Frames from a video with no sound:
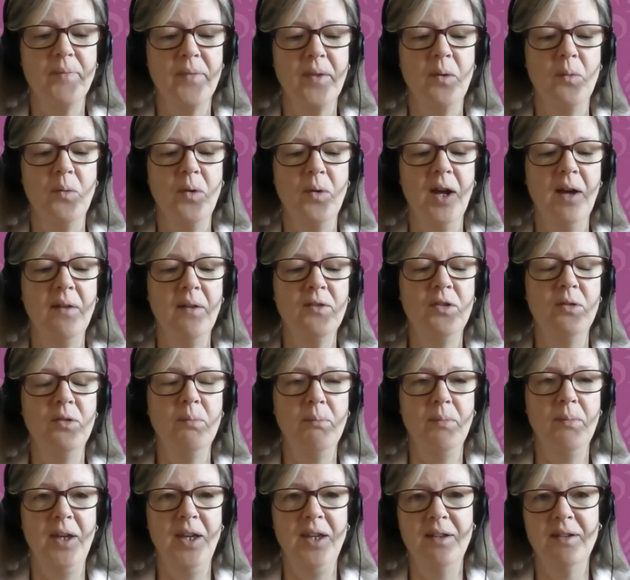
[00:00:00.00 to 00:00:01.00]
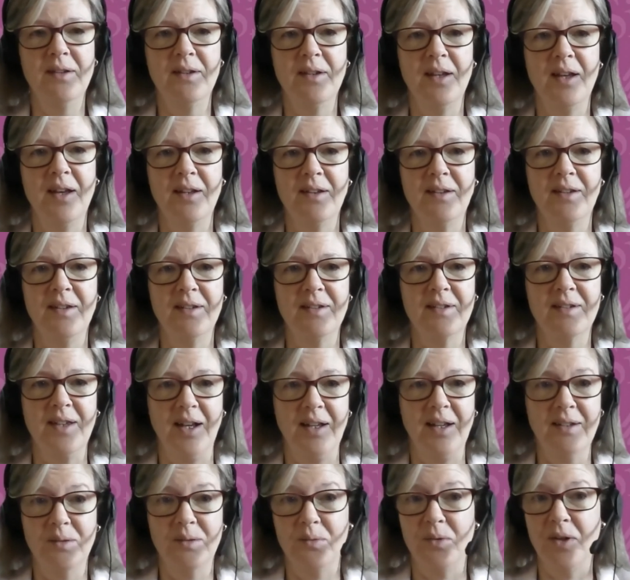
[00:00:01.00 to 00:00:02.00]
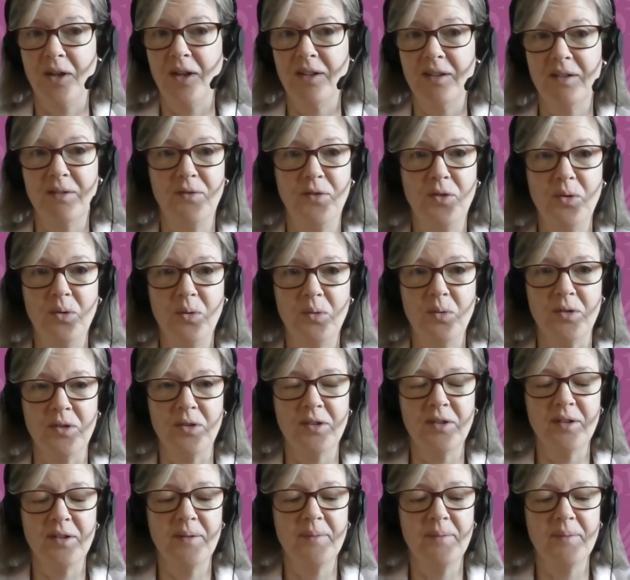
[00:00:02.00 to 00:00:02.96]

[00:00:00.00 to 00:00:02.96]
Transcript: we have to meet and discuss ways forward.